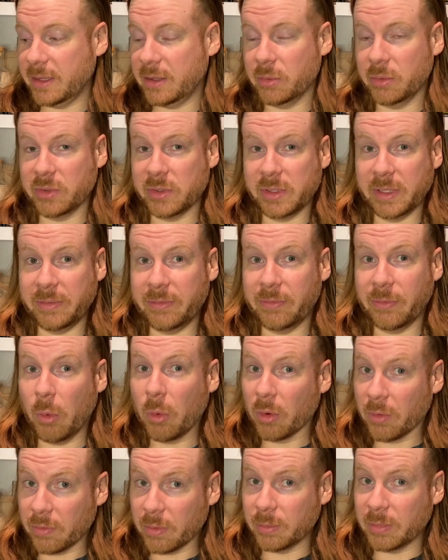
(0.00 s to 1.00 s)
there was only
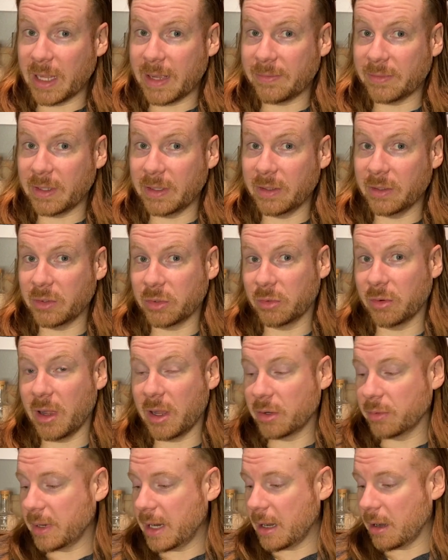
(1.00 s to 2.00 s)
4 of them left in the
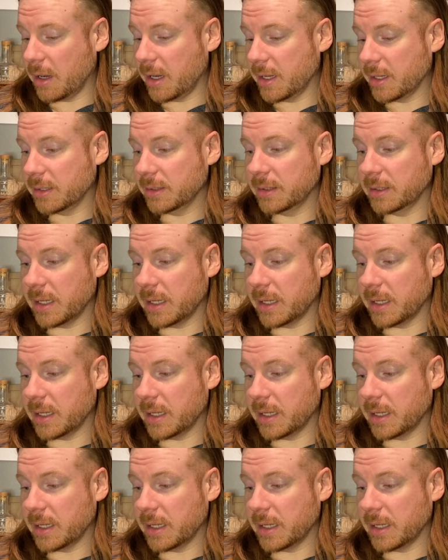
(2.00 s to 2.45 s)
Toronto area,